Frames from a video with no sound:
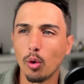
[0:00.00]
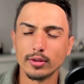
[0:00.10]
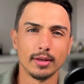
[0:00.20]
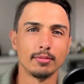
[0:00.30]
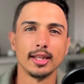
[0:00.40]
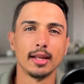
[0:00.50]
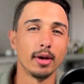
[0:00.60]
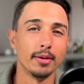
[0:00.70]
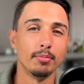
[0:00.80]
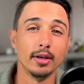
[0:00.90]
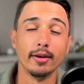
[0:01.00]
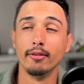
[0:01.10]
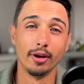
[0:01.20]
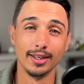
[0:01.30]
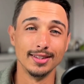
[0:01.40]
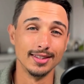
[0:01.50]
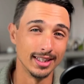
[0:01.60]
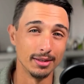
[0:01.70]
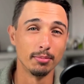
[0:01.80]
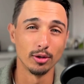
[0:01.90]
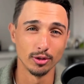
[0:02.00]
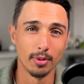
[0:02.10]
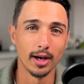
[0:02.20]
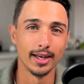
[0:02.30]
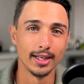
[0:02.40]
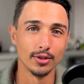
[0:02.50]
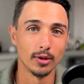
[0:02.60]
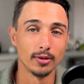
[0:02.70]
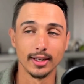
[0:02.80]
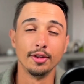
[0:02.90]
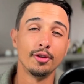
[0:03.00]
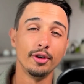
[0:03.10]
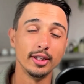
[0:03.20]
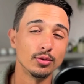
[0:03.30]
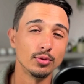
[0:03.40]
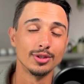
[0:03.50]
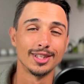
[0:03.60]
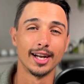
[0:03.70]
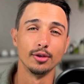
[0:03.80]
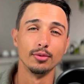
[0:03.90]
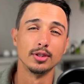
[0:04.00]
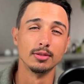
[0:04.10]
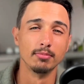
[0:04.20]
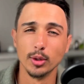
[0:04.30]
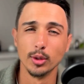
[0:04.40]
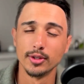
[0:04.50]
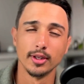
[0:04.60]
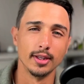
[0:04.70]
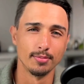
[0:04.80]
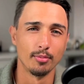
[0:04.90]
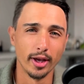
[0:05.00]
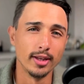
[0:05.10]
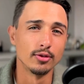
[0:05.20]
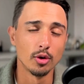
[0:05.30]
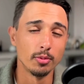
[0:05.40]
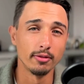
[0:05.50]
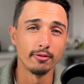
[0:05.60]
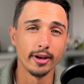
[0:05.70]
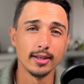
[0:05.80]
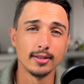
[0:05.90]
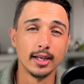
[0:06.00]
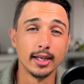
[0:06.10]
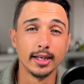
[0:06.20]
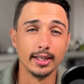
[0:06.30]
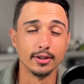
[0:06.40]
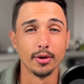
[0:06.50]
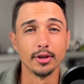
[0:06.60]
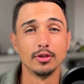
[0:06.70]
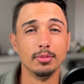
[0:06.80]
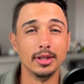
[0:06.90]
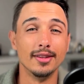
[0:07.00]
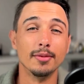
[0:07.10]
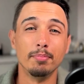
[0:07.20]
or something that might be a very easy impulse buy as well. The 3 tools that I use the most in this brainstorming phase is going to be the